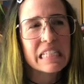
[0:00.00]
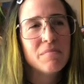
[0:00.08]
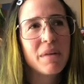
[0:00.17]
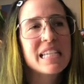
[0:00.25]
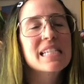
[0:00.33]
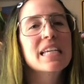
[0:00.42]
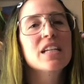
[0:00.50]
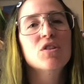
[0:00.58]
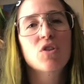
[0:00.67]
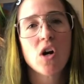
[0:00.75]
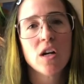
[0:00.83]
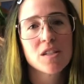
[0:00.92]
My skin
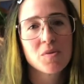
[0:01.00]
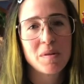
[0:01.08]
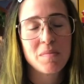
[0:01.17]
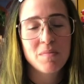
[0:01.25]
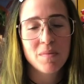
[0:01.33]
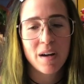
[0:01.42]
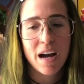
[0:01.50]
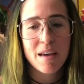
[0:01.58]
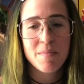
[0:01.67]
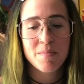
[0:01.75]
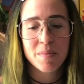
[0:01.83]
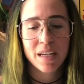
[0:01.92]
crawls when
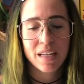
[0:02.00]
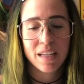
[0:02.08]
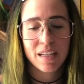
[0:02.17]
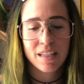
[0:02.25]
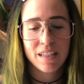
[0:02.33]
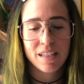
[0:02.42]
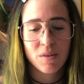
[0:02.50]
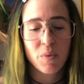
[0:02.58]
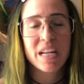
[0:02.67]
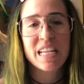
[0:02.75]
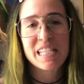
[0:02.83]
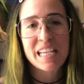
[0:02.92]
I'm
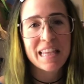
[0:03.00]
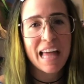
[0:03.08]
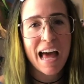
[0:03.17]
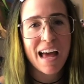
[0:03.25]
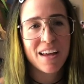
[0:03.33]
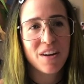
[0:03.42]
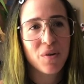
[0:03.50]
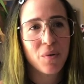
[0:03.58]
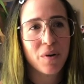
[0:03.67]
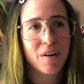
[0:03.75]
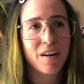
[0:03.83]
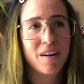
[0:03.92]
witnessing that
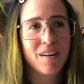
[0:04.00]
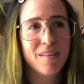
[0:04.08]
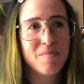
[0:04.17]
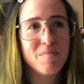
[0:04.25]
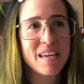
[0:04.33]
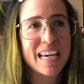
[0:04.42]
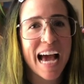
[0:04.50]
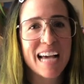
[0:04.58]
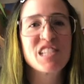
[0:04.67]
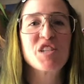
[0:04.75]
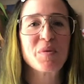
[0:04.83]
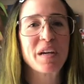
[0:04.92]
or being
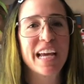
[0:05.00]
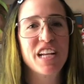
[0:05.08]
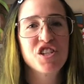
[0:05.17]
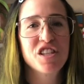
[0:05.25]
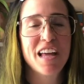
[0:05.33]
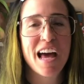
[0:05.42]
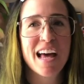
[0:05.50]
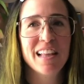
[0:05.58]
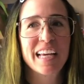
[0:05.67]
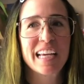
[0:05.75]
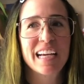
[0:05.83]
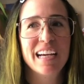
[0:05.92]
asked to engage in that.
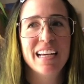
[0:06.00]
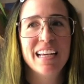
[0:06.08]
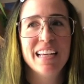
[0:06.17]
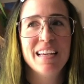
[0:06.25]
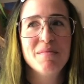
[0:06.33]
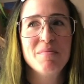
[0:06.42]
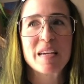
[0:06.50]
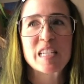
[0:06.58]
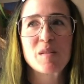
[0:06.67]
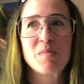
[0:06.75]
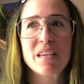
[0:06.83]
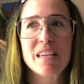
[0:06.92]
Like, it
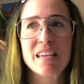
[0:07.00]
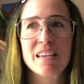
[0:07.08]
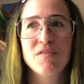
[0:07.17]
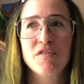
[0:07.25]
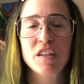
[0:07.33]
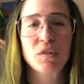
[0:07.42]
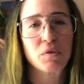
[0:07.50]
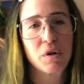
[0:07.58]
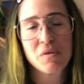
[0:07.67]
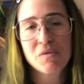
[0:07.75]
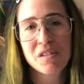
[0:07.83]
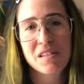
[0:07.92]
makes me feel
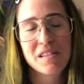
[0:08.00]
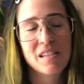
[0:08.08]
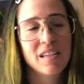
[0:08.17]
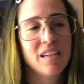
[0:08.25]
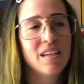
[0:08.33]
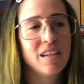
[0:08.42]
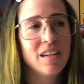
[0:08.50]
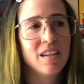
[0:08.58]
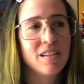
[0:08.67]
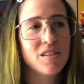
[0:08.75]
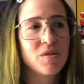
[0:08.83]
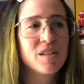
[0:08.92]
gross.
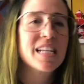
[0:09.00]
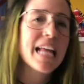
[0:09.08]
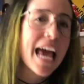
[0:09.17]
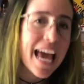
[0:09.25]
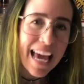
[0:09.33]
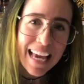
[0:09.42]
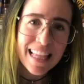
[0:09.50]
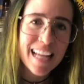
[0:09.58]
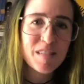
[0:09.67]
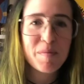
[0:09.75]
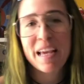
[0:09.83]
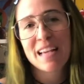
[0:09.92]
So today,
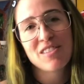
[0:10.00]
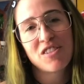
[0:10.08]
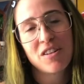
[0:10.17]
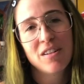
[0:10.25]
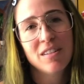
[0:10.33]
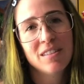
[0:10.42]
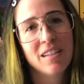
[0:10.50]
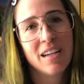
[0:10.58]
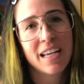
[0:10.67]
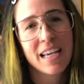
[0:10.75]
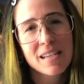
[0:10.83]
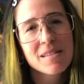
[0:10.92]
that's my answer,
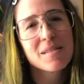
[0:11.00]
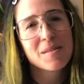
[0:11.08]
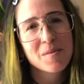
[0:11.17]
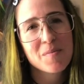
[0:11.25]
I guess.